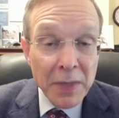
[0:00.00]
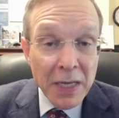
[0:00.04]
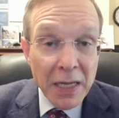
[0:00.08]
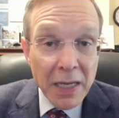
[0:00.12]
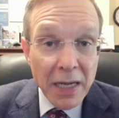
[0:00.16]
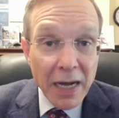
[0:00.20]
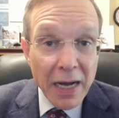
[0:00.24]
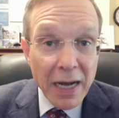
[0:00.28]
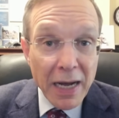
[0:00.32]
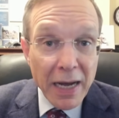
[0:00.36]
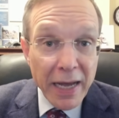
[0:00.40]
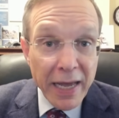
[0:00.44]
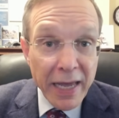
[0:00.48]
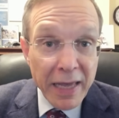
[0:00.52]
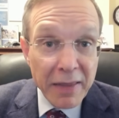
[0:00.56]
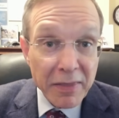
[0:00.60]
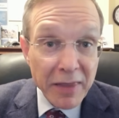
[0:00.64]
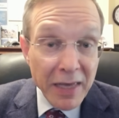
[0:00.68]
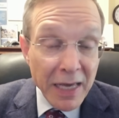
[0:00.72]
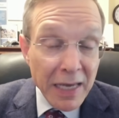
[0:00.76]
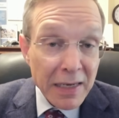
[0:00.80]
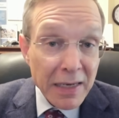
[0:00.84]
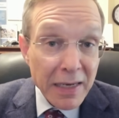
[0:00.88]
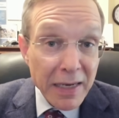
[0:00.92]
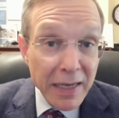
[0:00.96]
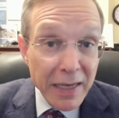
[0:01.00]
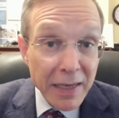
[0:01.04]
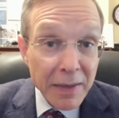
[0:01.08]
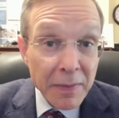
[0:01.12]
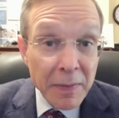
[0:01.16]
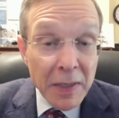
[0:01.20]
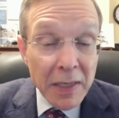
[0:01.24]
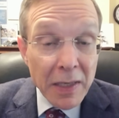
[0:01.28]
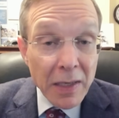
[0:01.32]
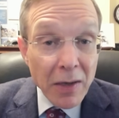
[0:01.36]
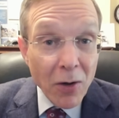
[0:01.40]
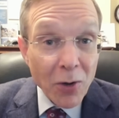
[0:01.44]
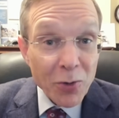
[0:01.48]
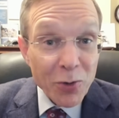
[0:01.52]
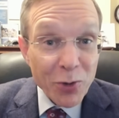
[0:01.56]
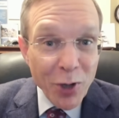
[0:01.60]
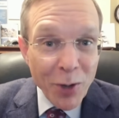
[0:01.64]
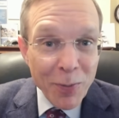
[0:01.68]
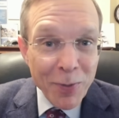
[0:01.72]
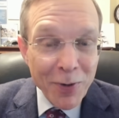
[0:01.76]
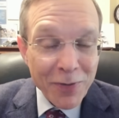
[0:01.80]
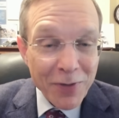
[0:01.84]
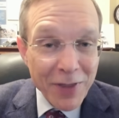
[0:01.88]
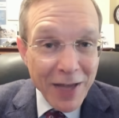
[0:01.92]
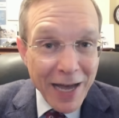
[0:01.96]
Uh, and then uh, on top
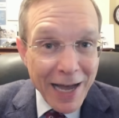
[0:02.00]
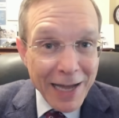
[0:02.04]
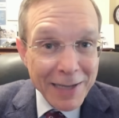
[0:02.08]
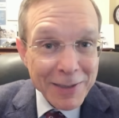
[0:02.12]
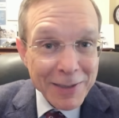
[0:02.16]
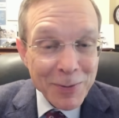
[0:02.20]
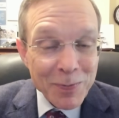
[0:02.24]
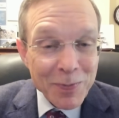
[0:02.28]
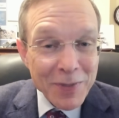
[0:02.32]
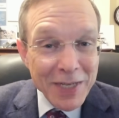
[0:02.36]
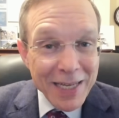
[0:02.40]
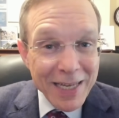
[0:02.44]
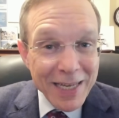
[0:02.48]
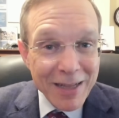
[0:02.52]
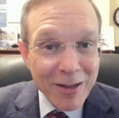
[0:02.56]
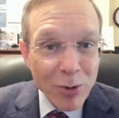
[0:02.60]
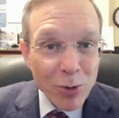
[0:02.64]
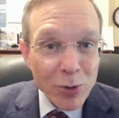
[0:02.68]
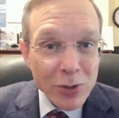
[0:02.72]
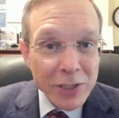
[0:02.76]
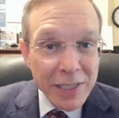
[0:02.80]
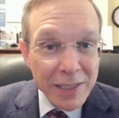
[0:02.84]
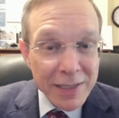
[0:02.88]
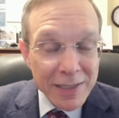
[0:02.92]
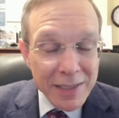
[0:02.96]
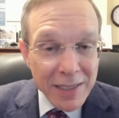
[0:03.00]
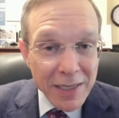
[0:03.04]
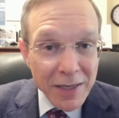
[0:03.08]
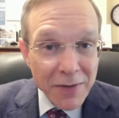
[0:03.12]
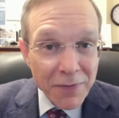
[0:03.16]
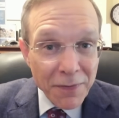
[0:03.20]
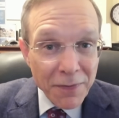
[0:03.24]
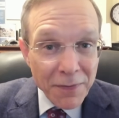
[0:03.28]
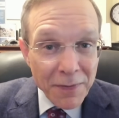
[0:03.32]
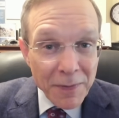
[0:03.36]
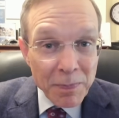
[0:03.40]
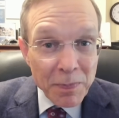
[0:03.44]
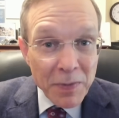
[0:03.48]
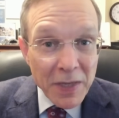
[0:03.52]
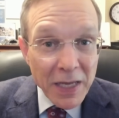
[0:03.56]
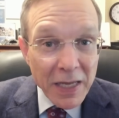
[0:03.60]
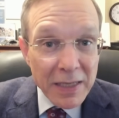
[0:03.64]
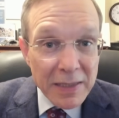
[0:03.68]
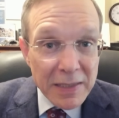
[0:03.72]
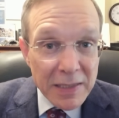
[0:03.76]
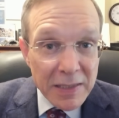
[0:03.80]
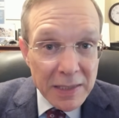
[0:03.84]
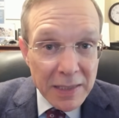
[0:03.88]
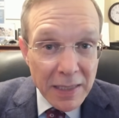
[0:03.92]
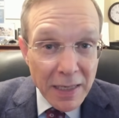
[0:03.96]
of that, it looks as if
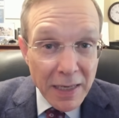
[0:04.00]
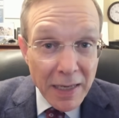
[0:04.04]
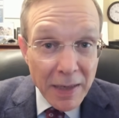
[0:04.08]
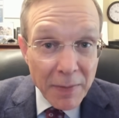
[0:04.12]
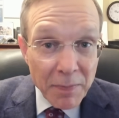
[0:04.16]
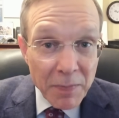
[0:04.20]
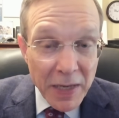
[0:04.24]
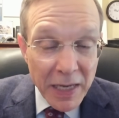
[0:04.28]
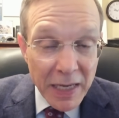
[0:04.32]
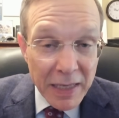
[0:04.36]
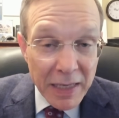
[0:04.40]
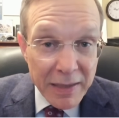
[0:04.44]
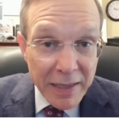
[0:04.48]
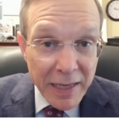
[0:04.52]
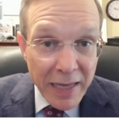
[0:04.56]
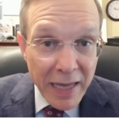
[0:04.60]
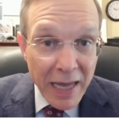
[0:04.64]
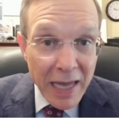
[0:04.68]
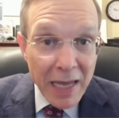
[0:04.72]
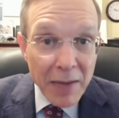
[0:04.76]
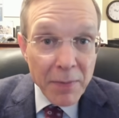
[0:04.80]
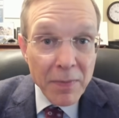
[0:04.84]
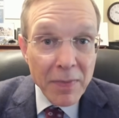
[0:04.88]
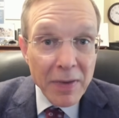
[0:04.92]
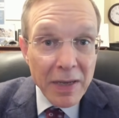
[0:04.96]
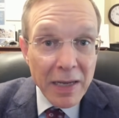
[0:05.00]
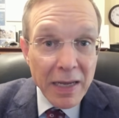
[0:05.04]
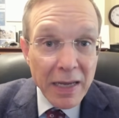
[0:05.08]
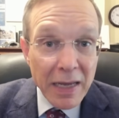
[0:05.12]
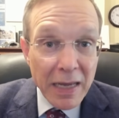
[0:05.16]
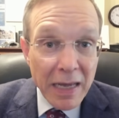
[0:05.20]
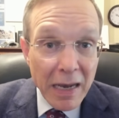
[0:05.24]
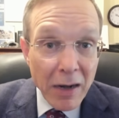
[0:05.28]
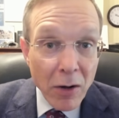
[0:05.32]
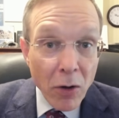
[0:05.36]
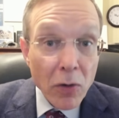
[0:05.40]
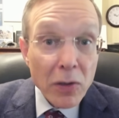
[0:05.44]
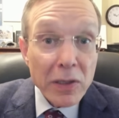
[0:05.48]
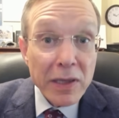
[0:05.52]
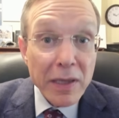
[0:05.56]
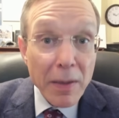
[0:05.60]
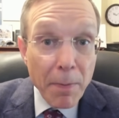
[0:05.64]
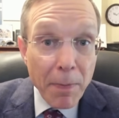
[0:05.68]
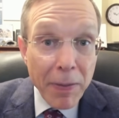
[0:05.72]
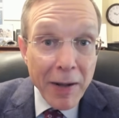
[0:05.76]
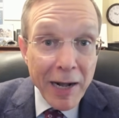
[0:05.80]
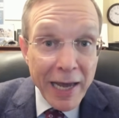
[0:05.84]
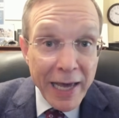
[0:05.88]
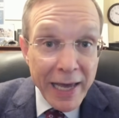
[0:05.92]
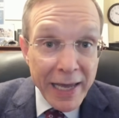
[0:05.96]
it's, uh, it came uh, along the
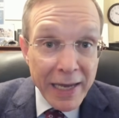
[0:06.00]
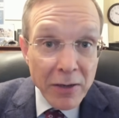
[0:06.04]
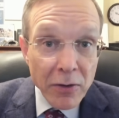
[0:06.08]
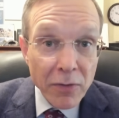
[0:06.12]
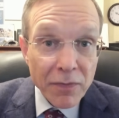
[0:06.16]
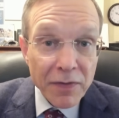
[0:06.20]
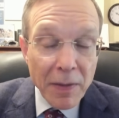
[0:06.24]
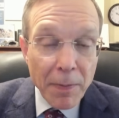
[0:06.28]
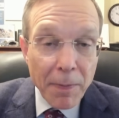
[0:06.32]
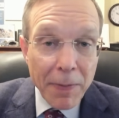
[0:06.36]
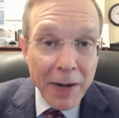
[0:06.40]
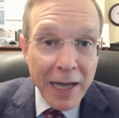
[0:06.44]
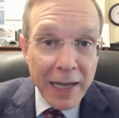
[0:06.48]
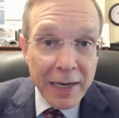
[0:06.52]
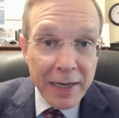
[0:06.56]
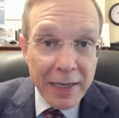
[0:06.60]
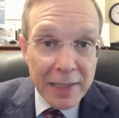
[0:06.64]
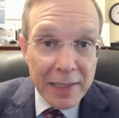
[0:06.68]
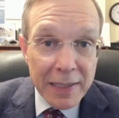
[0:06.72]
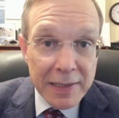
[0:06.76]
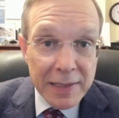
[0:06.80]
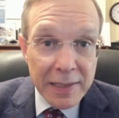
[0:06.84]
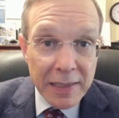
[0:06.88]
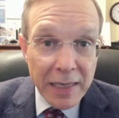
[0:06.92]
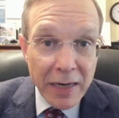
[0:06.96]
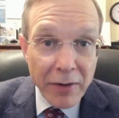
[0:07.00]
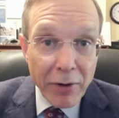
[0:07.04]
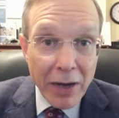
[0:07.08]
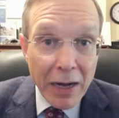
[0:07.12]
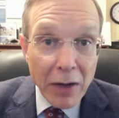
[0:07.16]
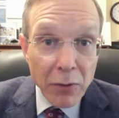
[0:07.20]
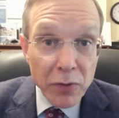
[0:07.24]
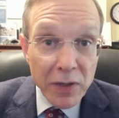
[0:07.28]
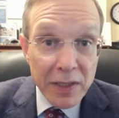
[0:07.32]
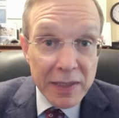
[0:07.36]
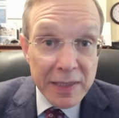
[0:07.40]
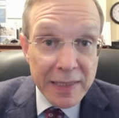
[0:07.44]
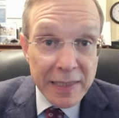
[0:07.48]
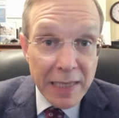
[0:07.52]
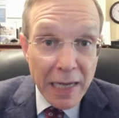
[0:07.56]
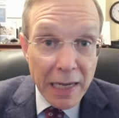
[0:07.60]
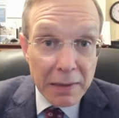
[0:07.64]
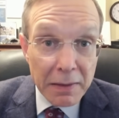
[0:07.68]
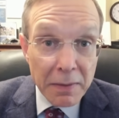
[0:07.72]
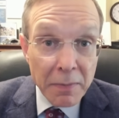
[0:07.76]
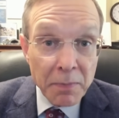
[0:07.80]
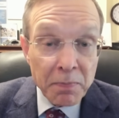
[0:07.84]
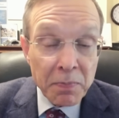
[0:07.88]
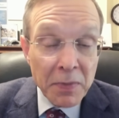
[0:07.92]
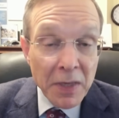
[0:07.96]
plane of the planets around the
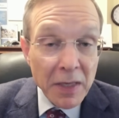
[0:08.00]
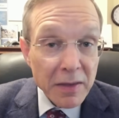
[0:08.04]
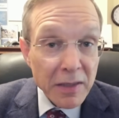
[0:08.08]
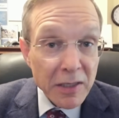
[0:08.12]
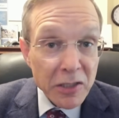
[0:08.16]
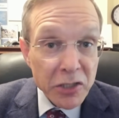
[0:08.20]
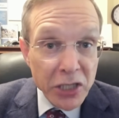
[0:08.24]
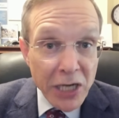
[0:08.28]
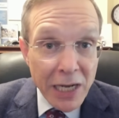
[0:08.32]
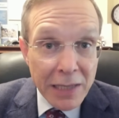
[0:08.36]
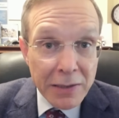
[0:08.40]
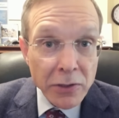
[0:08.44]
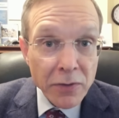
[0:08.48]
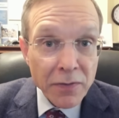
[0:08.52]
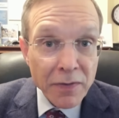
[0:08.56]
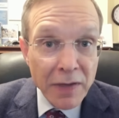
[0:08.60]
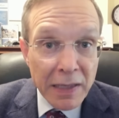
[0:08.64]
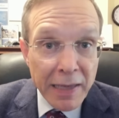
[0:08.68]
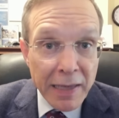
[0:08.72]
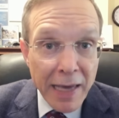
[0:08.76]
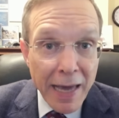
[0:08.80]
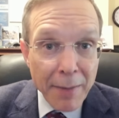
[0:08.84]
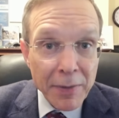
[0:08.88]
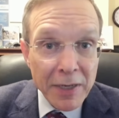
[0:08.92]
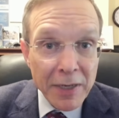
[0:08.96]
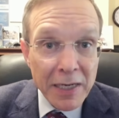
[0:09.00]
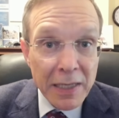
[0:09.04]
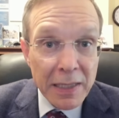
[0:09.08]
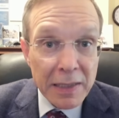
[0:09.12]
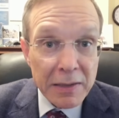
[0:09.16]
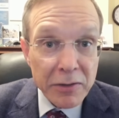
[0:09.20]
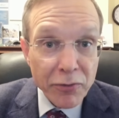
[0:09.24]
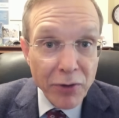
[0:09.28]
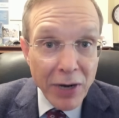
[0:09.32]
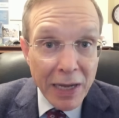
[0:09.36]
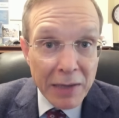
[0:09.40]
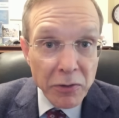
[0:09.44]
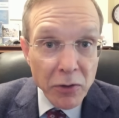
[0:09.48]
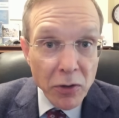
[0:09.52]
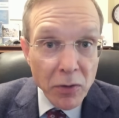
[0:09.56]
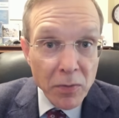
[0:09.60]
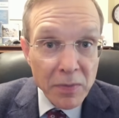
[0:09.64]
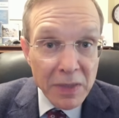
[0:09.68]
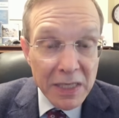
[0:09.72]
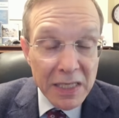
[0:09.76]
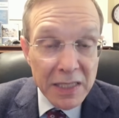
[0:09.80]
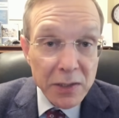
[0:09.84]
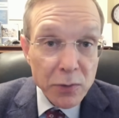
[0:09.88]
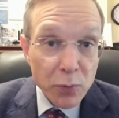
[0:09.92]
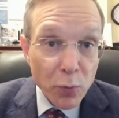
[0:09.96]
sun. The chance of that happening at random
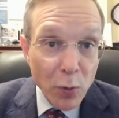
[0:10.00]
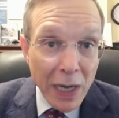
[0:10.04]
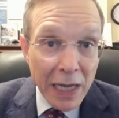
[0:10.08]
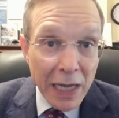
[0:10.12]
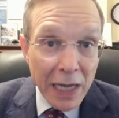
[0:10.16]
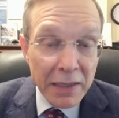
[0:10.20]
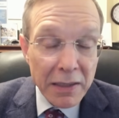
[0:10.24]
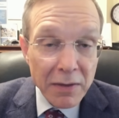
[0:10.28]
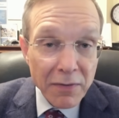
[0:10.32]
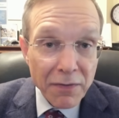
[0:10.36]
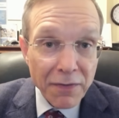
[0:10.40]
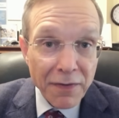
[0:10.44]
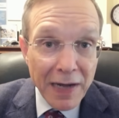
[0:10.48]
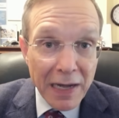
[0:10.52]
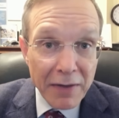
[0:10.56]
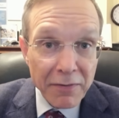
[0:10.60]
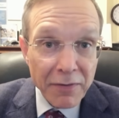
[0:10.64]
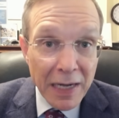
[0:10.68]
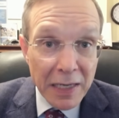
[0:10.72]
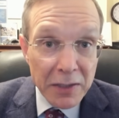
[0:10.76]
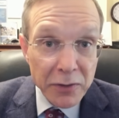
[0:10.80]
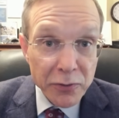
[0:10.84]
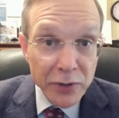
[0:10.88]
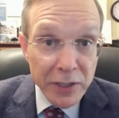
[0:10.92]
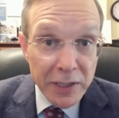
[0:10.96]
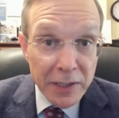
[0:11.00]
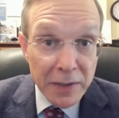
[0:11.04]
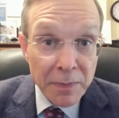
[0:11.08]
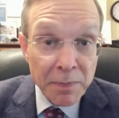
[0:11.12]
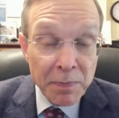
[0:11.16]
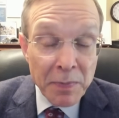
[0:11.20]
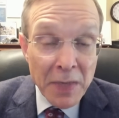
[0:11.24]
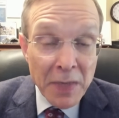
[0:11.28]
is 1 in 500.